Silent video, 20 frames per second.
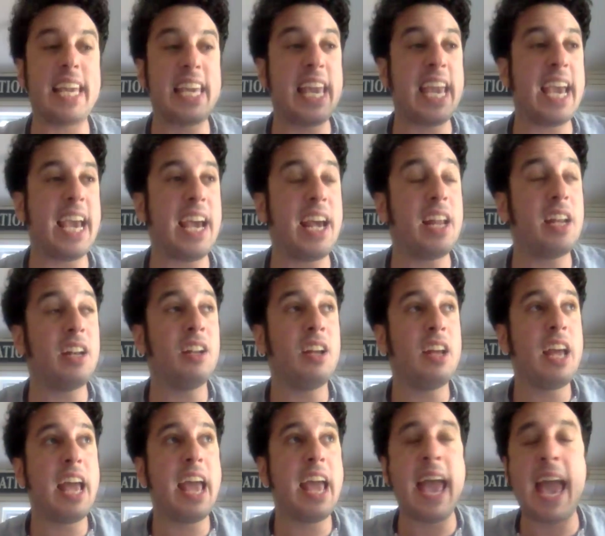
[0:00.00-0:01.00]
can't
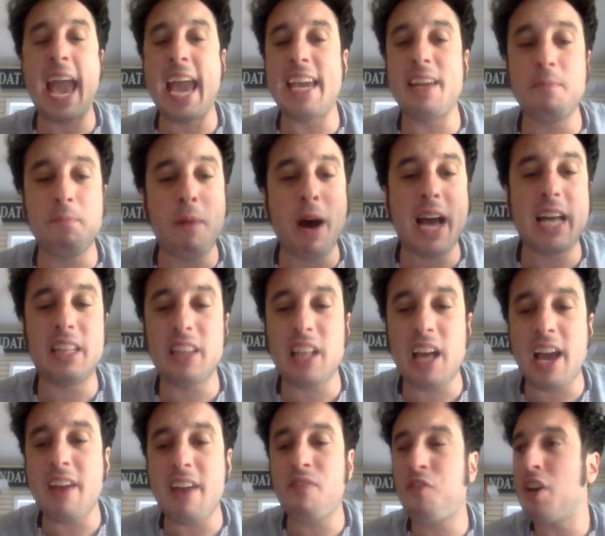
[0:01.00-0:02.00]
make my
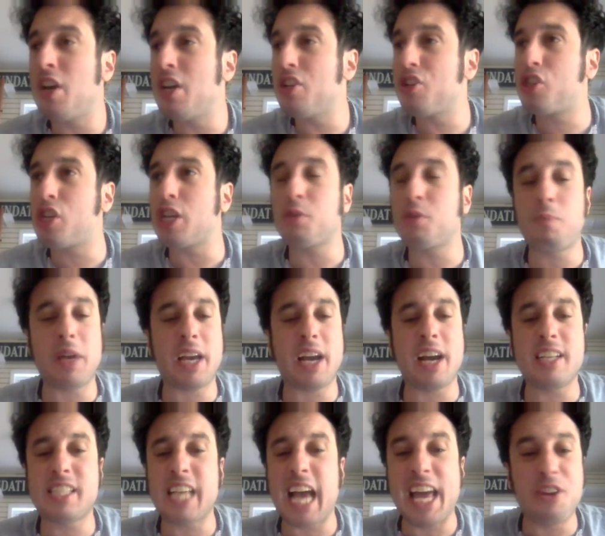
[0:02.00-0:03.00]
life just
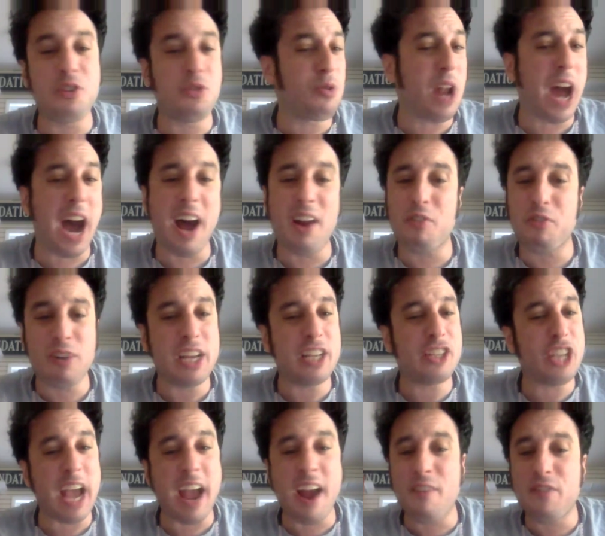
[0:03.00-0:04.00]
because I do not
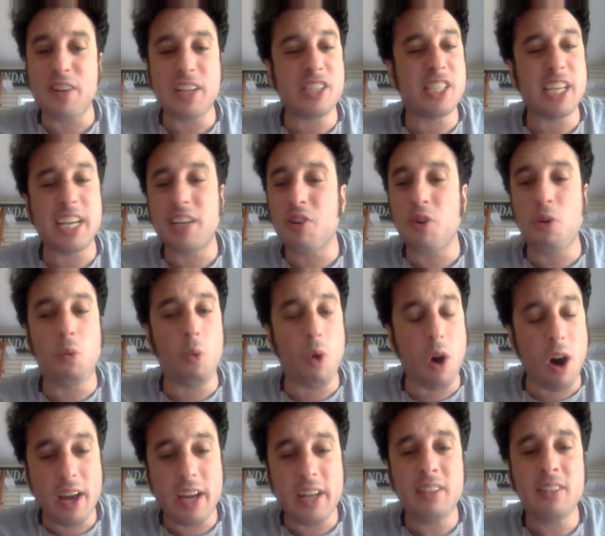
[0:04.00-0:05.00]
reach every single
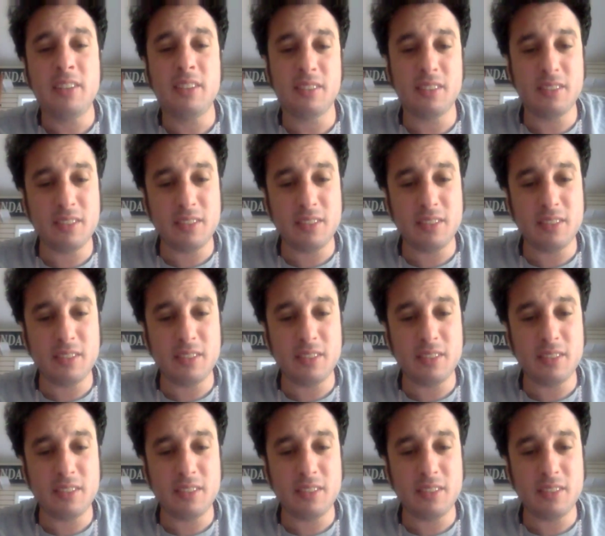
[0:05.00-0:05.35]
one.